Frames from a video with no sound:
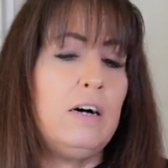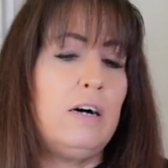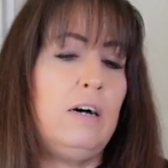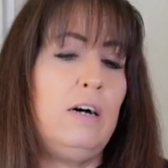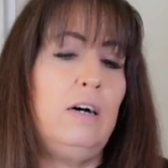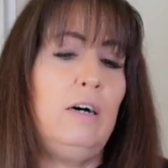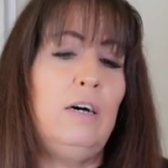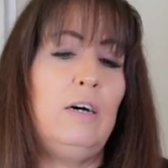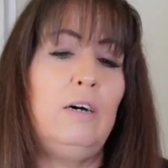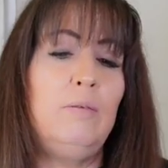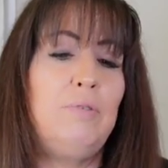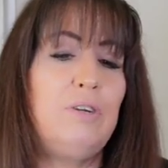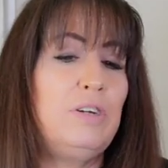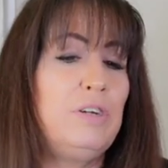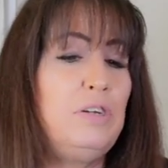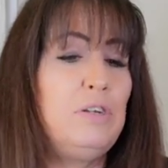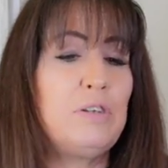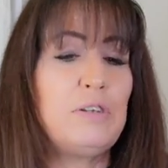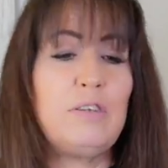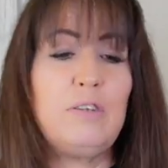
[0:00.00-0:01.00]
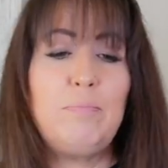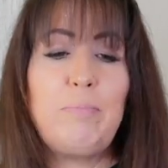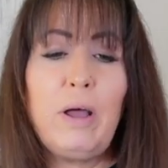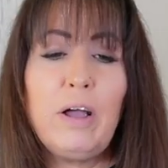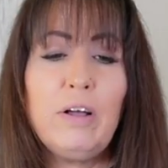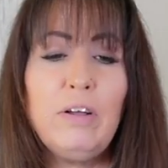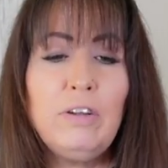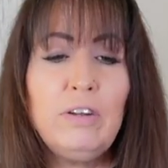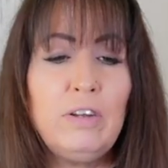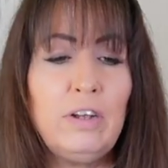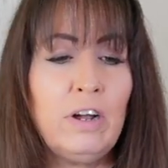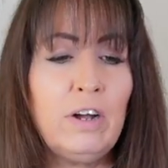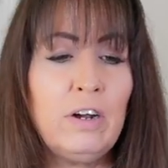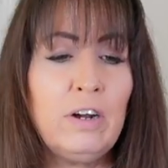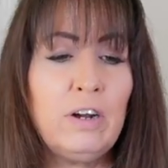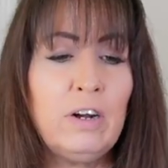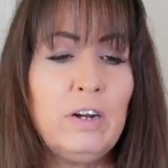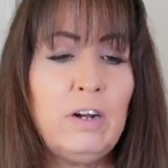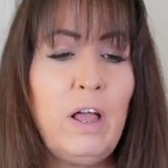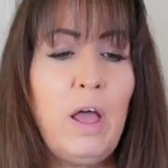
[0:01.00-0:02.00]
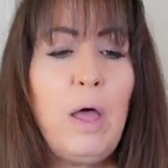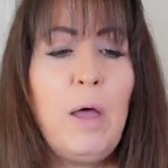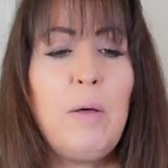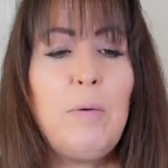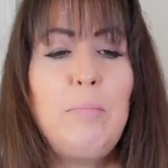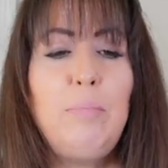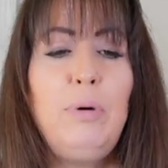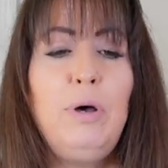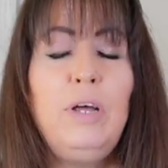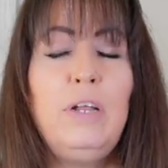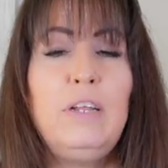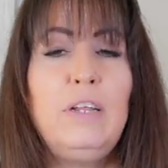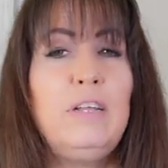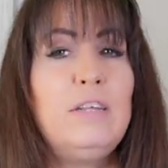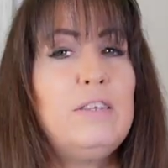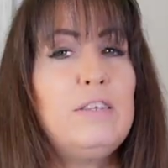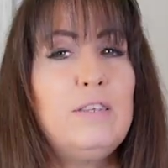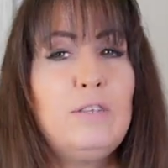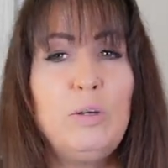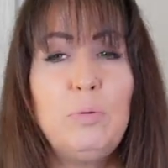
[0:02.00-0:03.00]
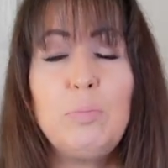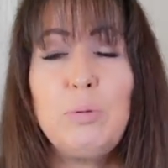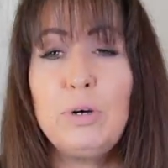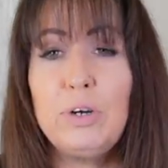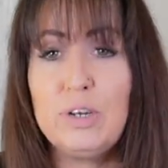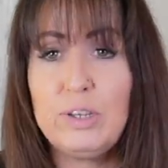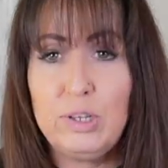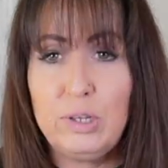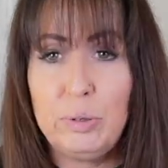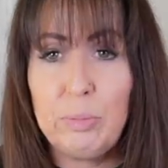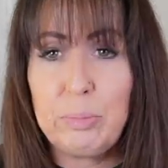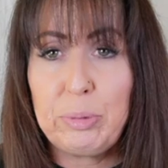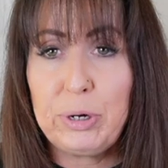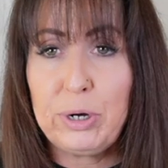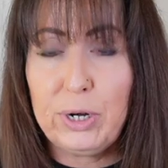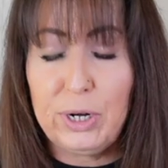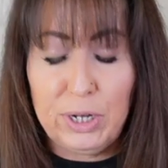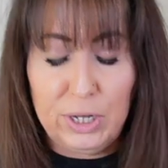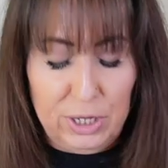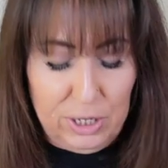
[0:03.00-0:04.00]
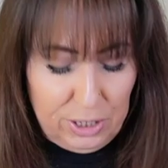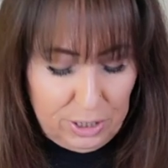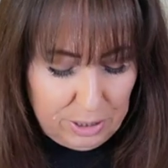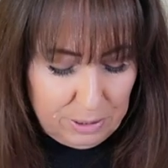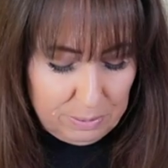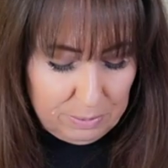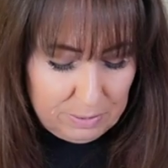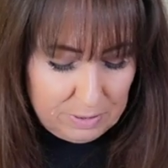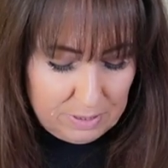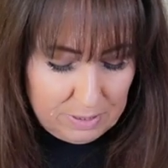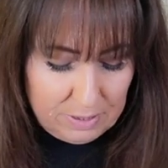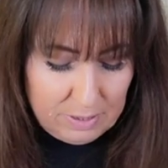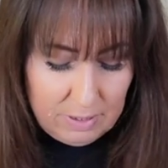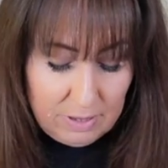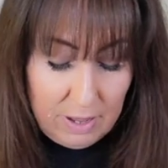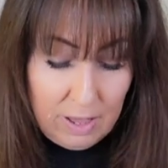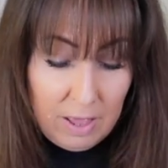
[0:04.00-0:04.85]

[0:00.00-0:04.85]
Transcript: You could use a speckled yarn, but super, super cute.